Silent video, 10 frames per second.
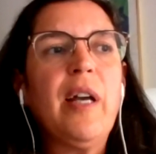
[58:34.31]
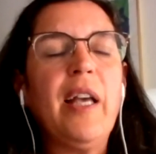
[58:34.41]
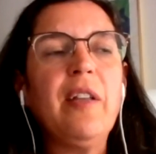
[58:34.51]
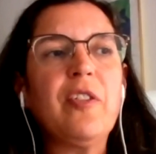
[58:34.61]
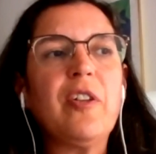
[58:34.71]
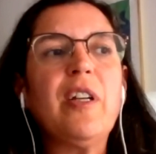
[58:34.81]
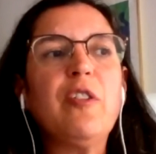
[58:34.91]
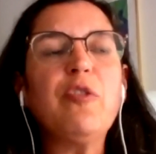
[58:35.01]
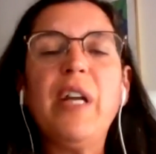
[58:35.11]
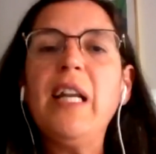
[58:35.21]
answer
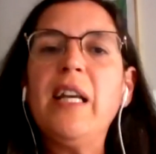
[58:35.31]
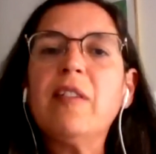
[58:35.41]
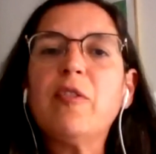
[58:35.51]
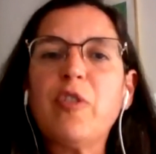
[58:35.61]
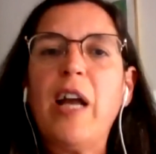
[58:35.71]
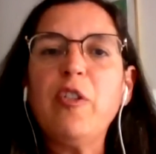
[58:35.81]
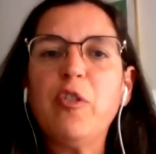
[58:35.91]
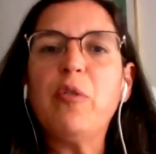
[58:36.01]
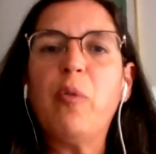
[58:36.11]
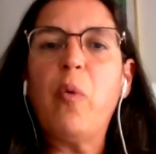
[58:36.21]
is really try
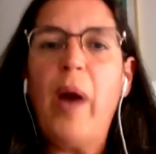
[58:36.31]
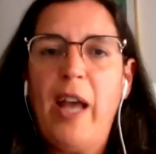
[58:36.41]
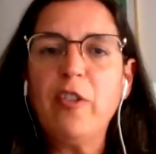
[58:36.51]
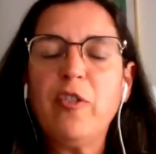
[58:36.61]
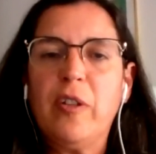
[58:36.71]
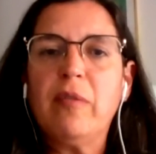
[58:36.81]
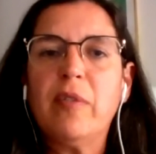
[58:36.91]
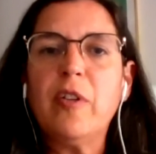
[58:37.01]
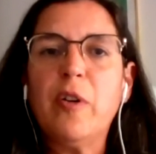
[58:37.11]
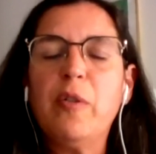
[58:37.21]
to question.
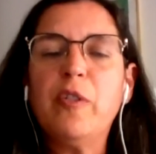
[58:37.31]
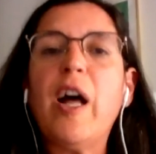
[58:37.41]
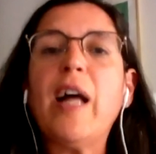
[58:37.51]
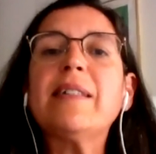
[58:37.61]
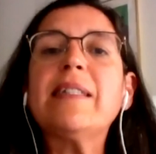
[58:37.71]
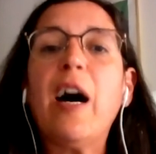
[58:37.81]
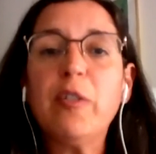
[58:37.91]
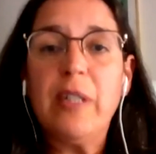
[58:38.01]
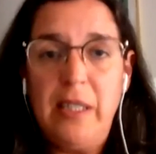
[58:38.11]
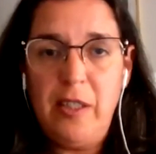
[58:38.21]
So it's not
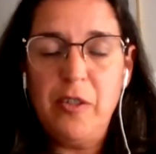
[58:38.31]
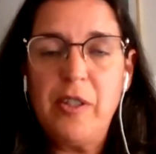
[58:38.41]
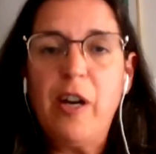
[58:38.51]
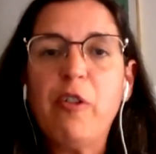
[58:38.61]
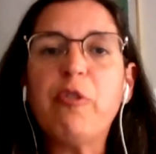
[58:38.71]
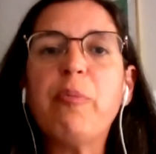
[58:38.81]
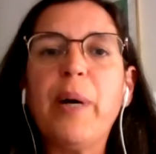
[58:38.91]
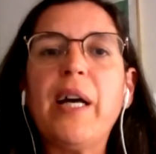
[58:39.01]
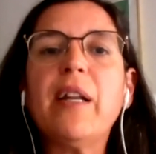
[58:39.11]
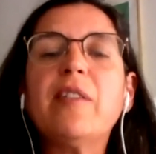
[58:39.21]
doubting yourself,
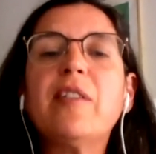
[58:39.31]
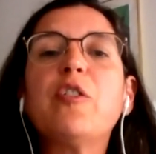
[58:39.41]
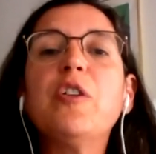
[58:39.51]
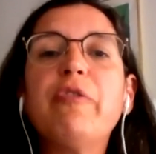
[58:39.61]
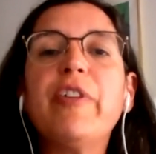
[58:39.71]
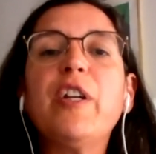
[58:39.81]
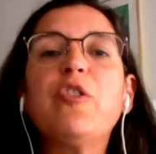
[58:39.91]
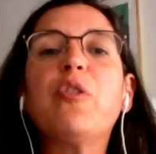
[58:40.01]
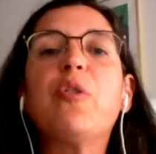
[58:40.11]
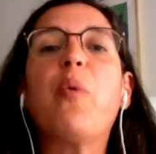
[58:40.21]
but it's a good
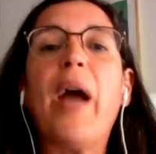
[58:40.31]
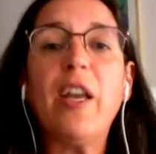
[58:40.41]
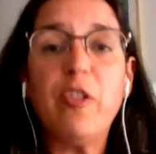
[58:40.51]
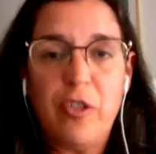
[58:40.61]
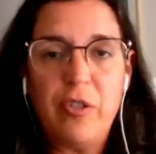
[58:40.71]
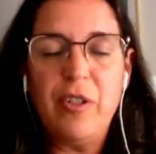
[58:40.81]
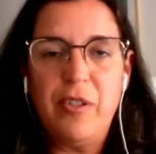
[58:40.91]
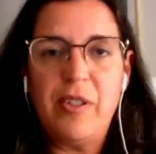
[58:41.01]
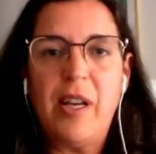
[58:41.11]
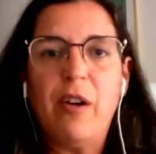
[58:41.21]
thing to question
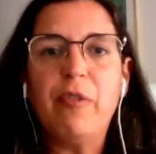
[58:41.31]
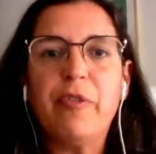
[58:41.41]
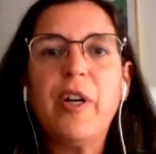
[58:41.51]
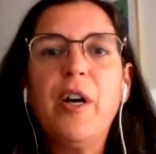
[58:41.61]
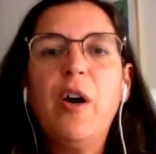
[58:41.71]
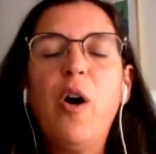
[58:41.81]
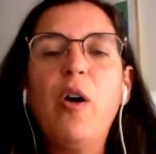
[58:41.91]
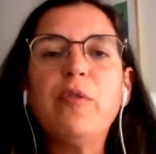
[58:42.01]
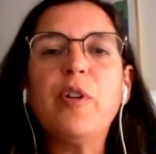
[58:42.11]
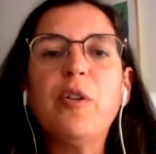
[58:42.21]
yourself
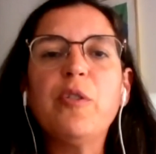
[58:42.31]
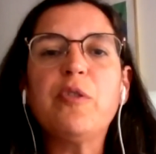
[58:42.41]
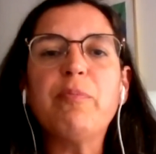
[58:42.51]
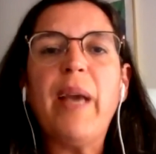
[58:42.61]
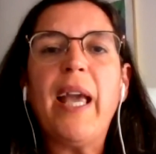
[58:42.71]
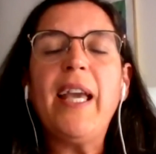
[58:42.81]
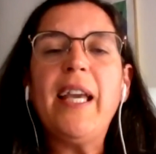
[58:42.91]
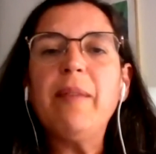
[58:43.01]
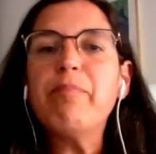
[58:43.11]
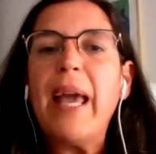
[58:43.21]
on those
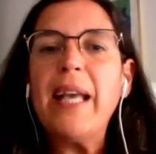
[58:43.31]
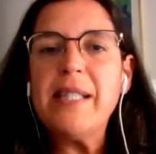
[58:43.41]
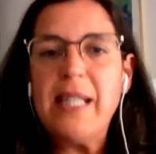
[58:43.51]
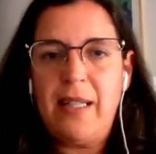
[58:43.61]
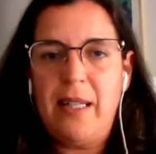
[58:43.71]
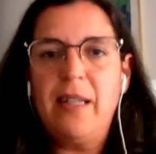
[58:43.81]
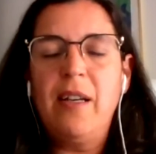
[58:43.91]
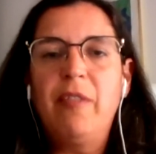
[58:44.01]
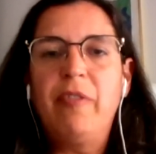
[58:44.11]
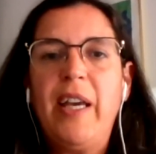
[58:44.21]
main basic
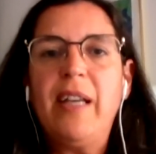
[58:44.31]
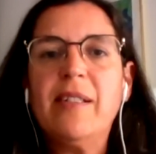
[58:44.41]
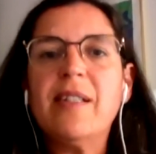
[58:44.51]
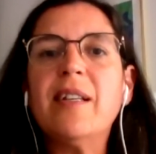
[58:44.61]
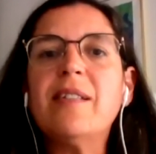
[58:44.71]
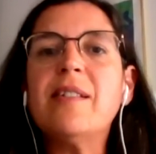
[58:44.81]
things.